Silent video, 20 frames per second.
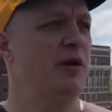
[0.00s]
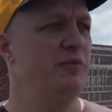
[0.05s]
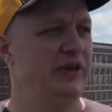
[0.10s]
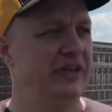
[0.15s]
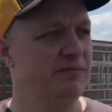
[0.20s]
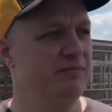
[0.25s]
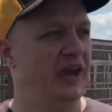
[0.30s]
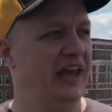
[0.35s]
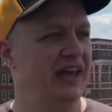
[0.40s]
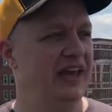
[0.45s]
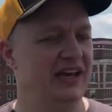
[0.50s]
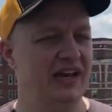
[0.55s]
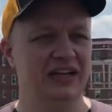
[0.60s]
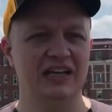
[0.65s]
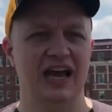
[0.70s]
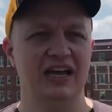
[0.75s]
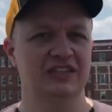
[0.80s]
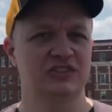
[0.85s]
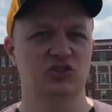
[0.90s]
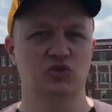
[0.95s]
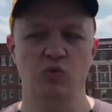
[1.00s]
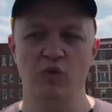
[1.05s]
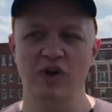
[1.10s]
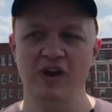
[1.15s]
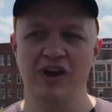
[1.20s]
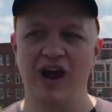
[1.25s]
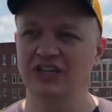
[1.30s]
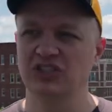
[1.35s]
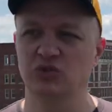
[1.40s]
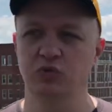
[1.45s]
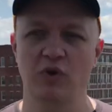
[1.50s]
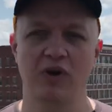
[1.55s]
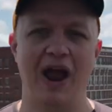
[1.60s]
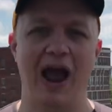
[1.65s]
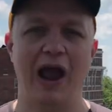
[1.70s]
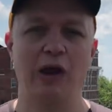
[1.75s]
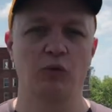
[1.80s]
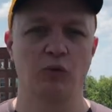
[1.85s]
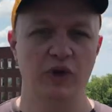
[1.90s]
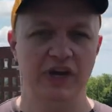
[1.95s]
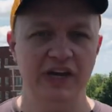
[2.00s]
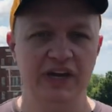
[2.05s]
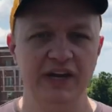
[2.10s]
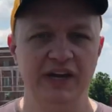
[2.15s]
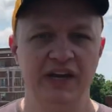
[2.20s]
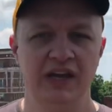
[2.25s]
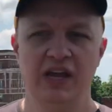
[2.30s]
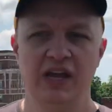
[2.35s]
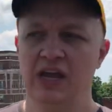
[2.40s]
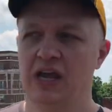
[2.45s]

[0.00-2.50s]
mean, man, I, I swear, I swear, I rented.